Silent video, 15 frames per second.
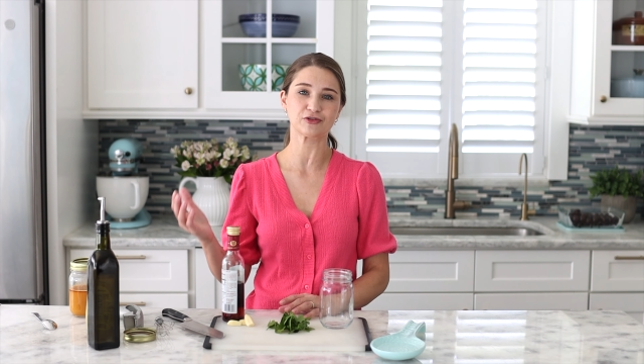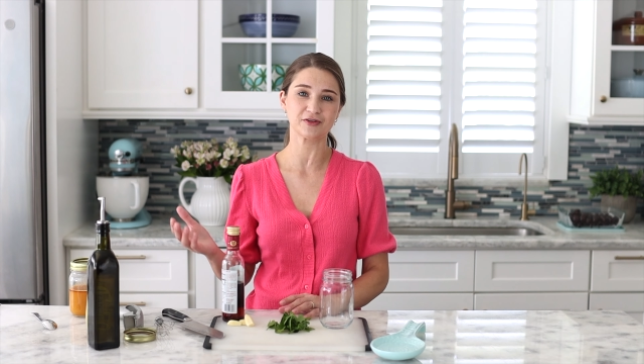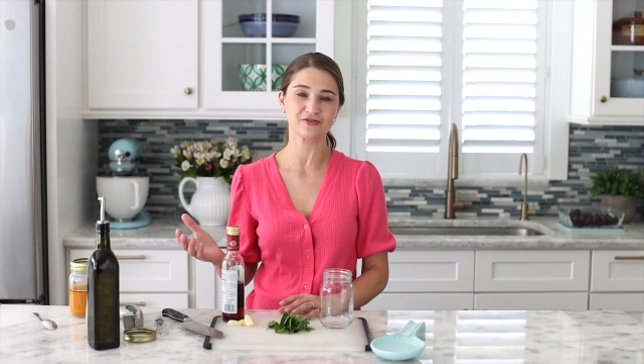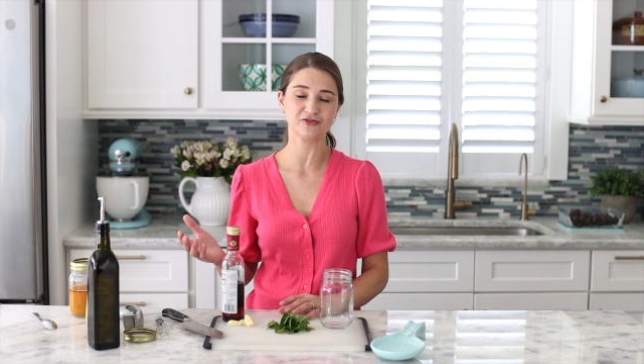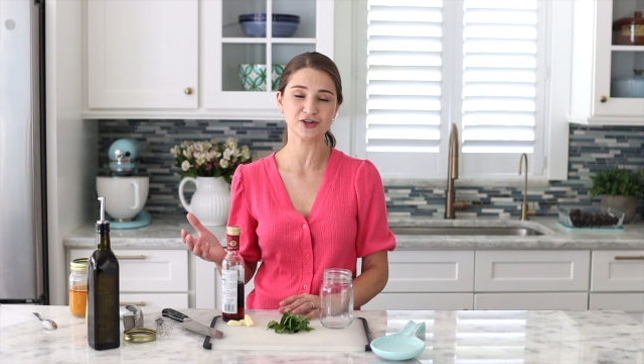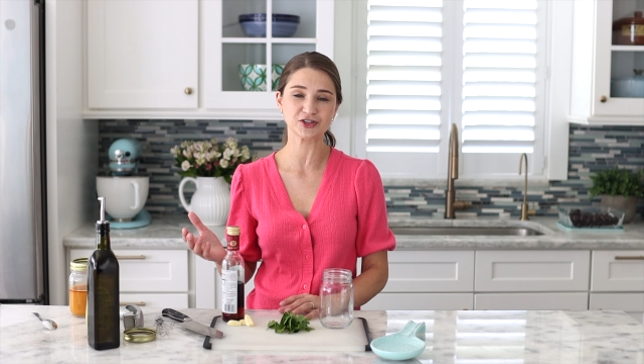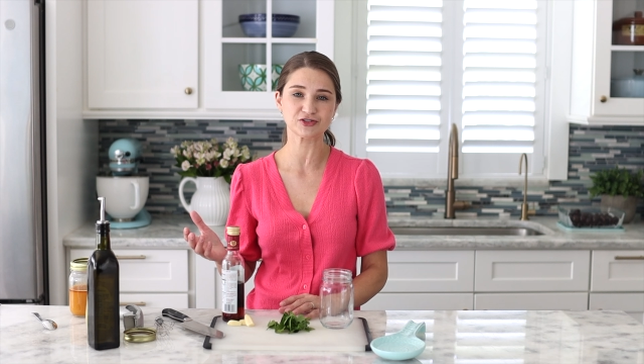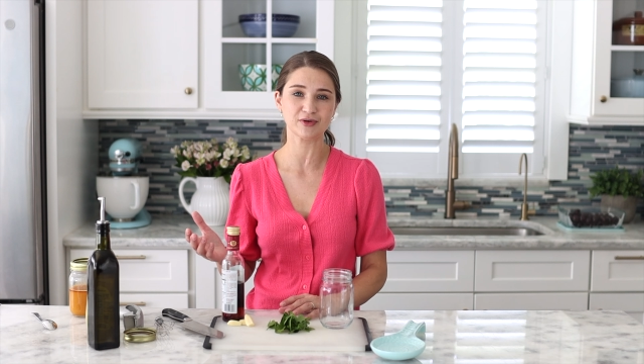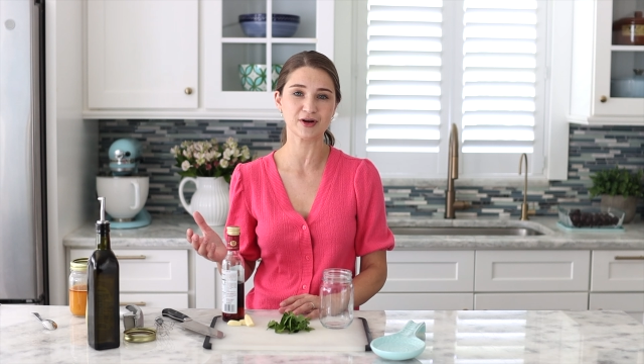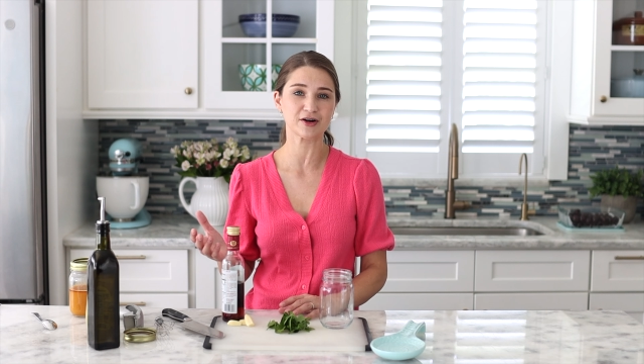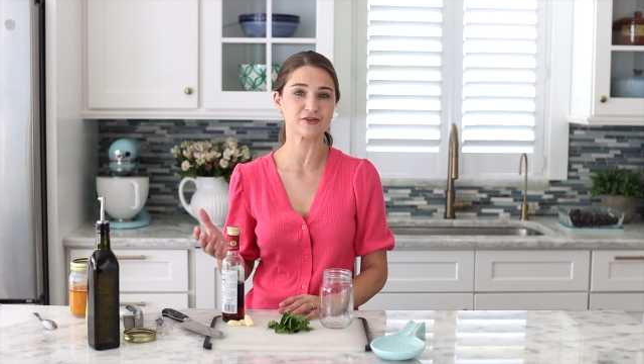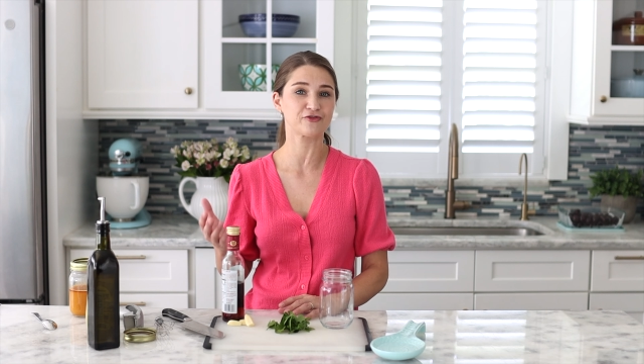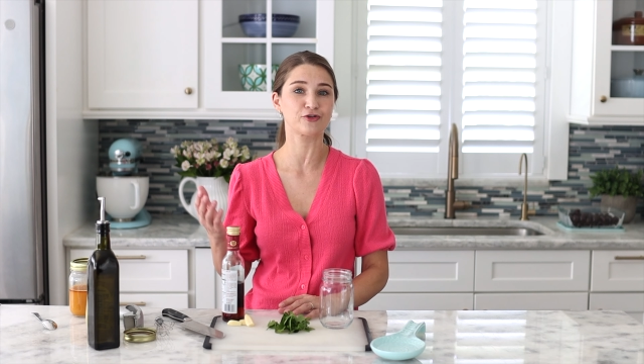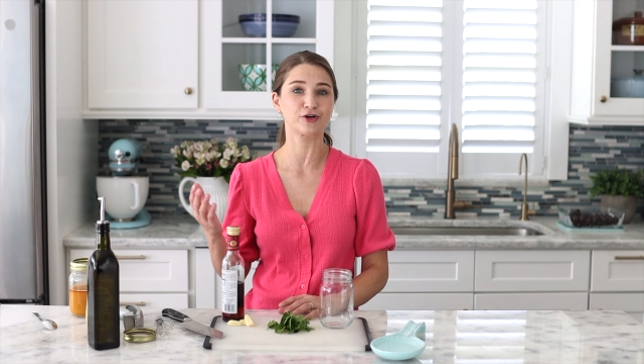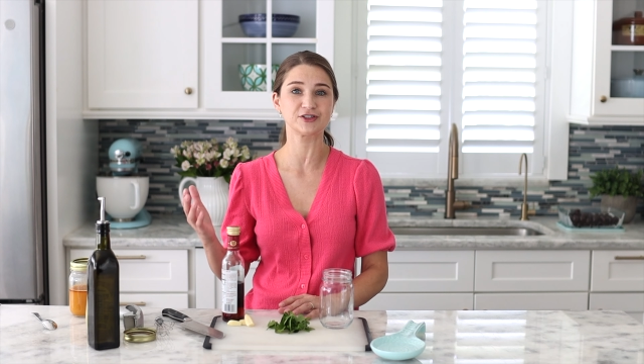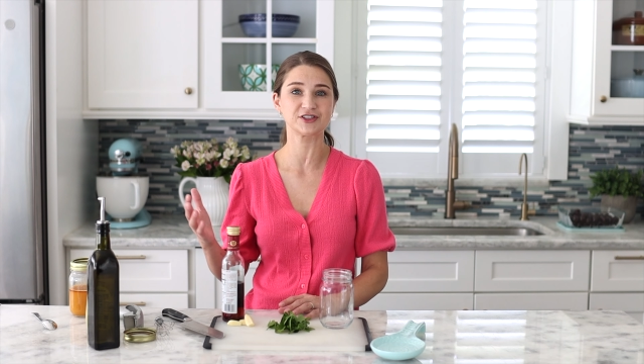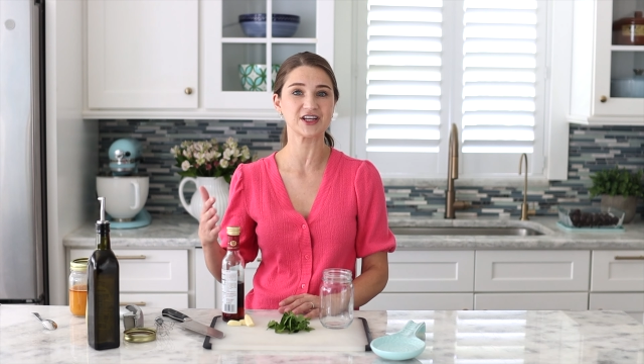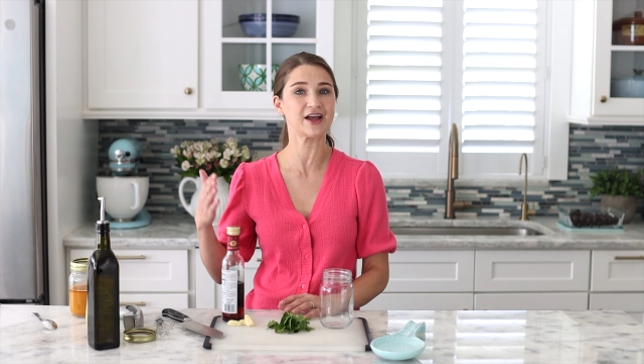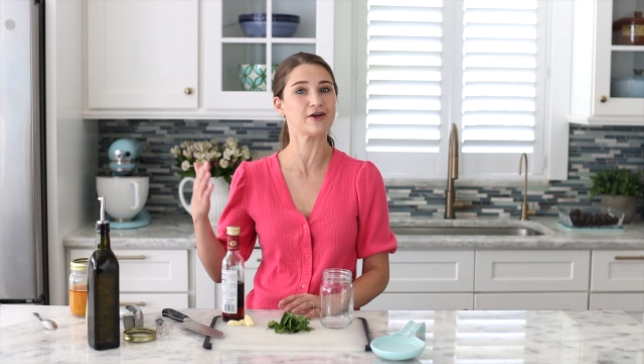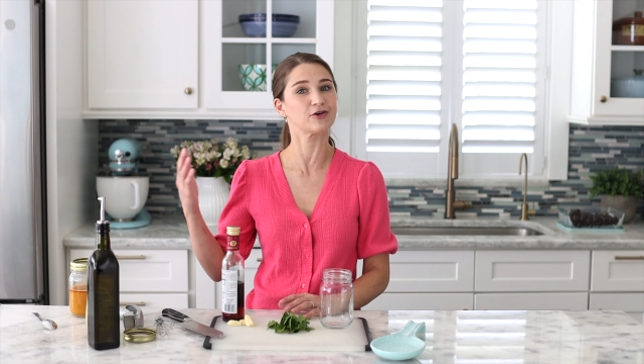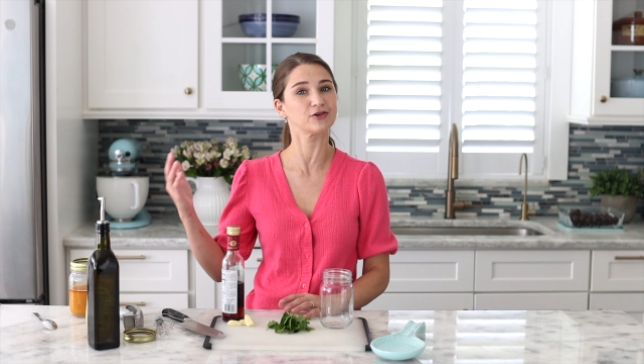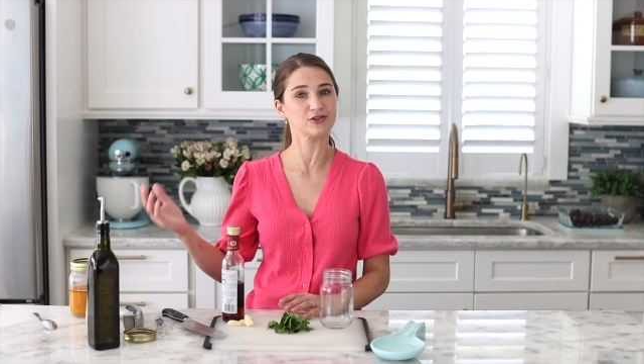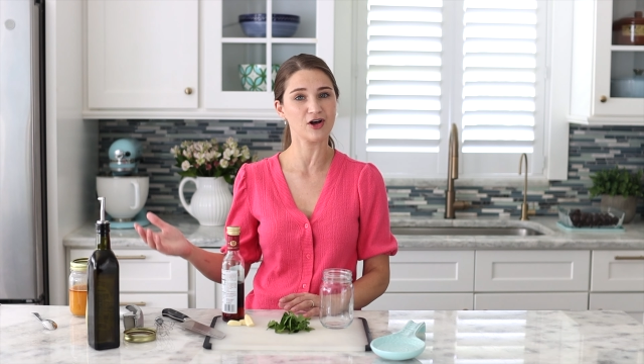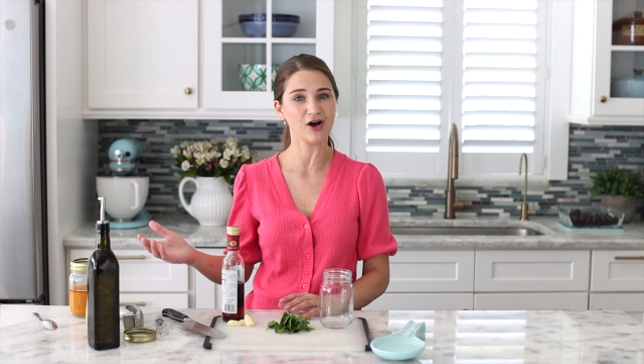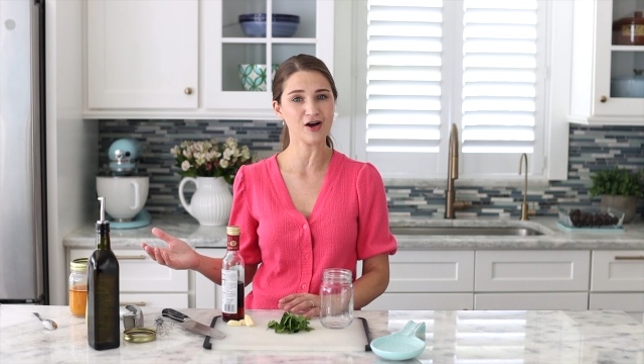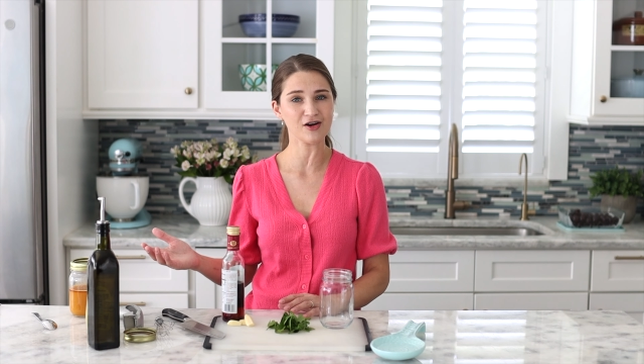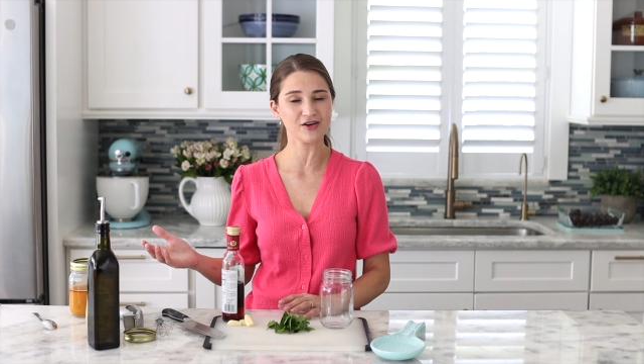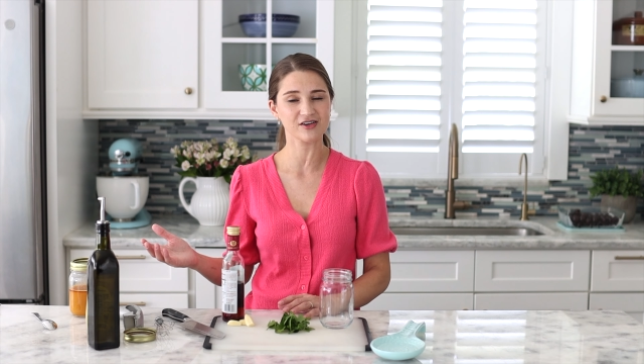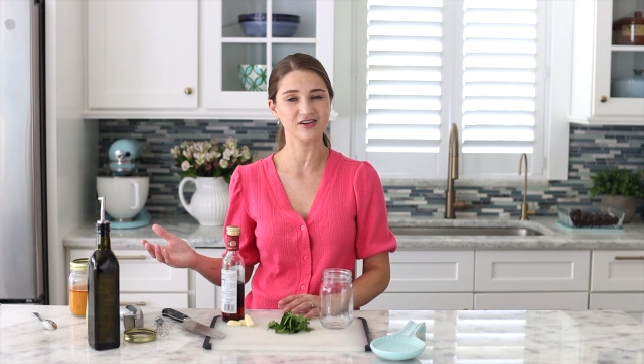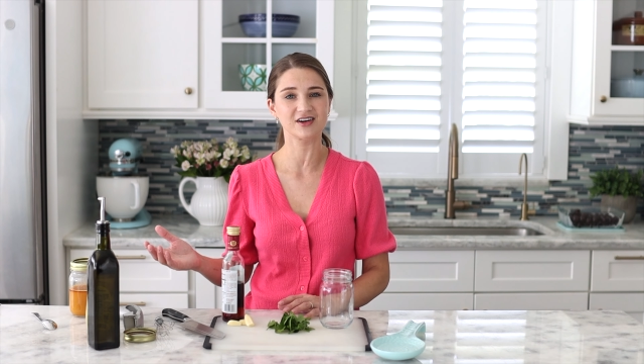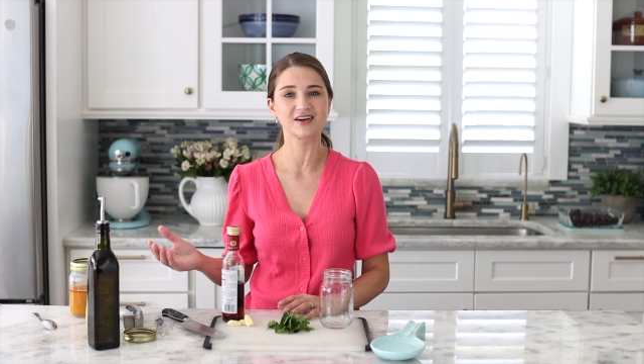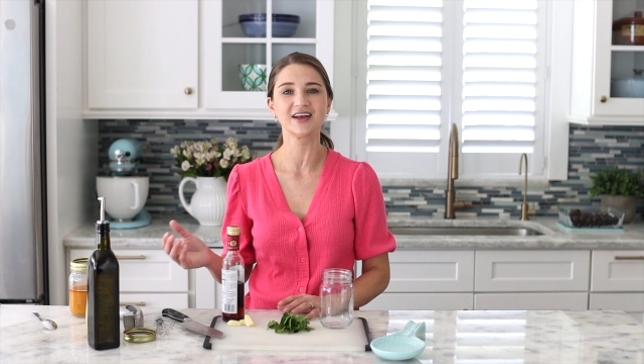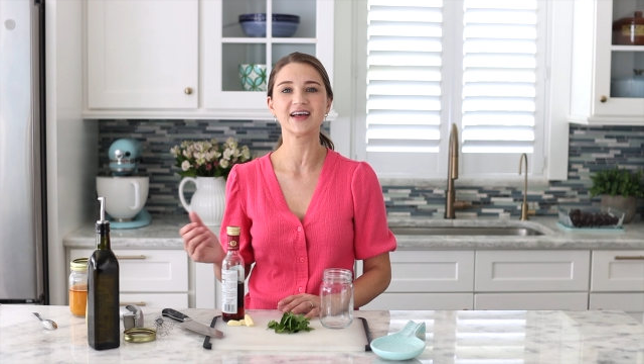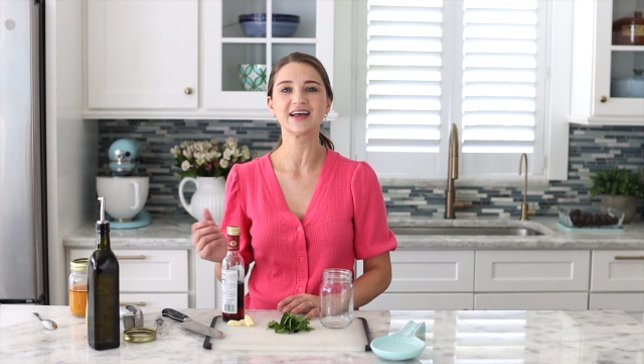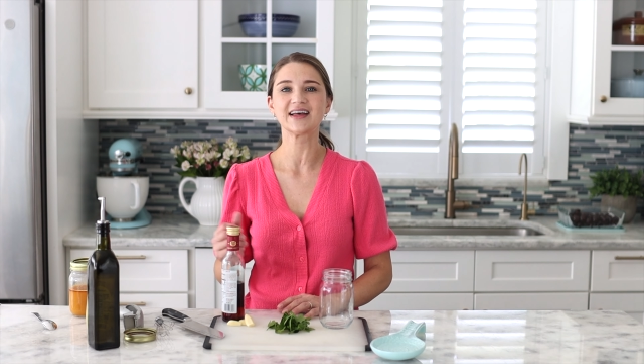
refrigerator for a day or longer,